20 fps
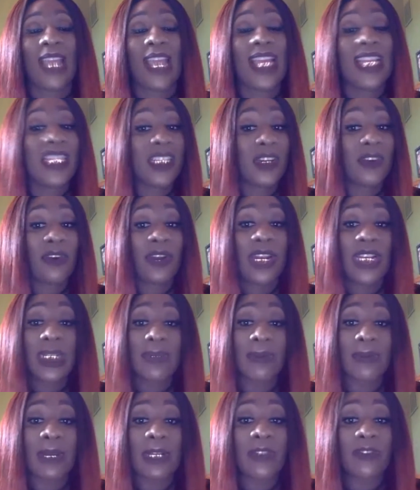It's a great
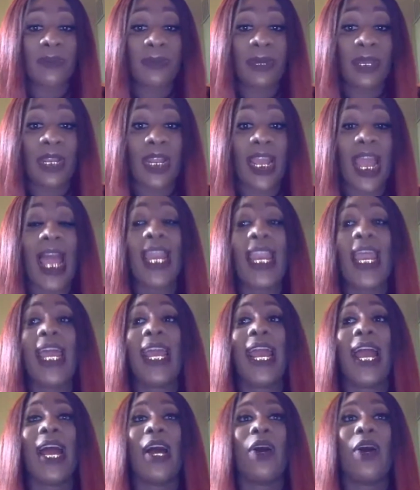experience for me. Like, I
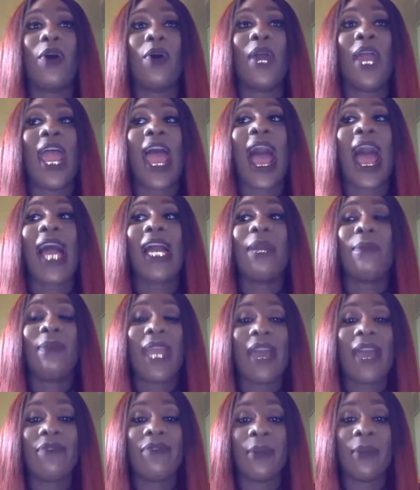like how I could
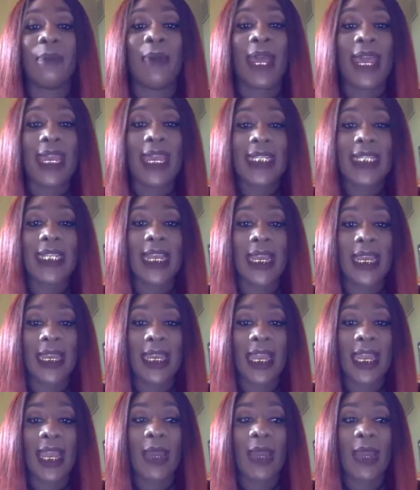be having a bad day,